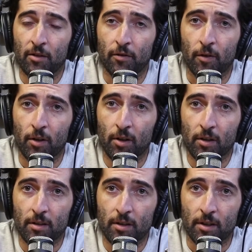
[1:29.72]

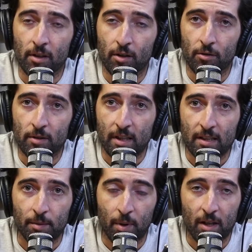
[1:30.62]
for, you know,
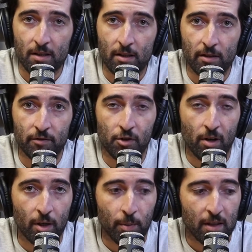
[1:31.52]
testing positive,
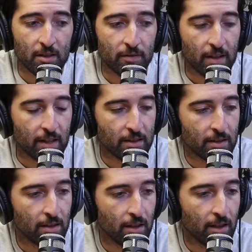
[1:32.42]
drawing a positive
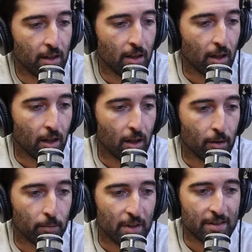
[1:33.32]
test.
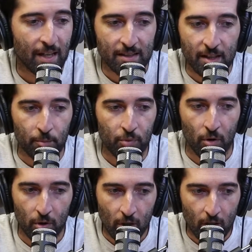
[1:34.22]
Um, the testing
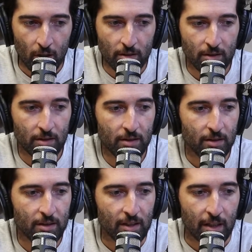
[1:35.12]
protocols
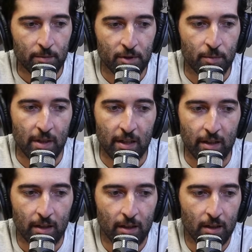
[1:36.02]
seem to
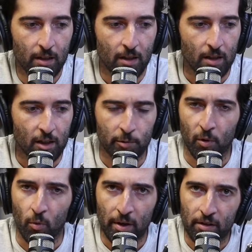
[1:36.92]
be a little
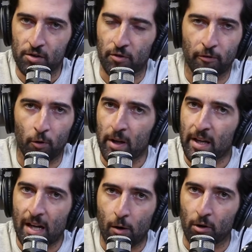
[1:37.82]
bit weird. There's a
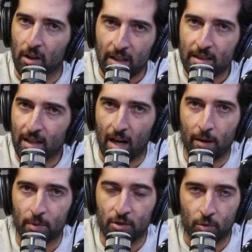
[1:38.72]
forty-eight hour lead
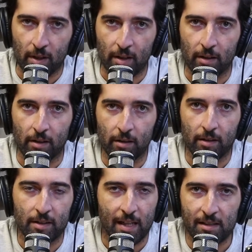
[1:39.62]
time between
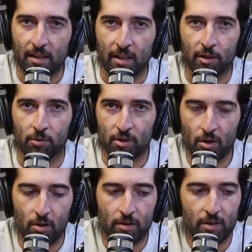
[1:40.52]
the testing and the
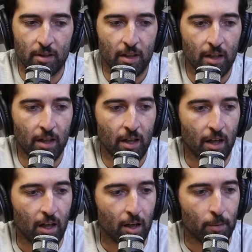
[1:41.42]
results.
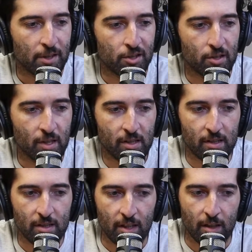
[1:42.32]
Um, it just
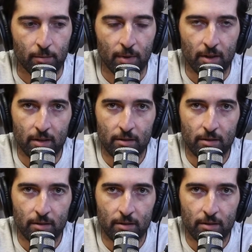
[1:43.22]
doesn't seem